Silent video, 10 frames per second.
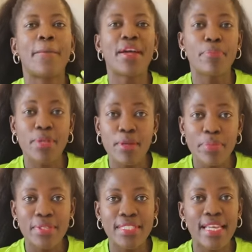my
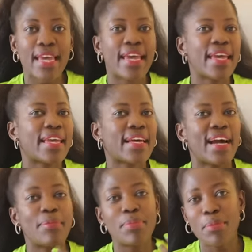people saying,
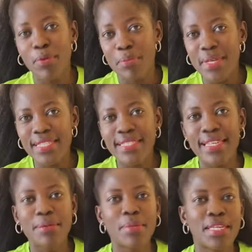are people
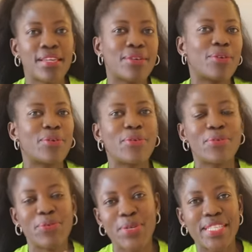missing me, or
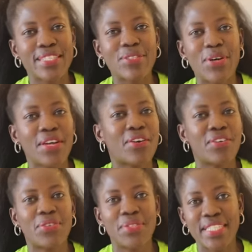what is going
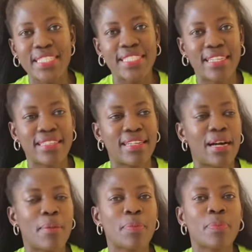on
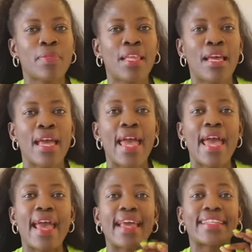Instagram.
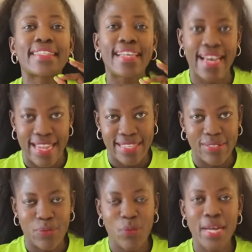And
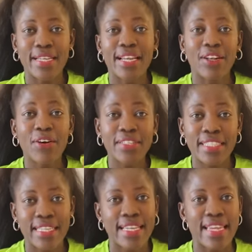guys, when I
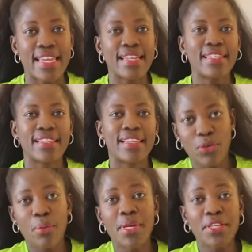logged in,
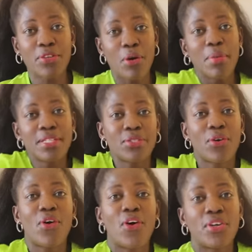so many comments
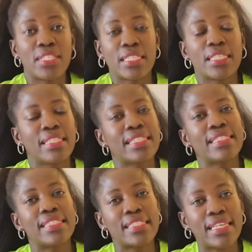on
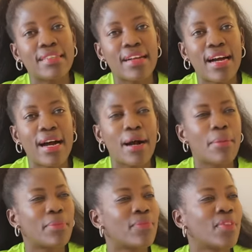
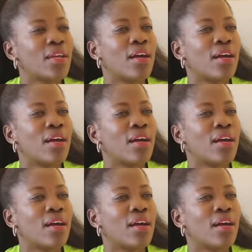Instagram,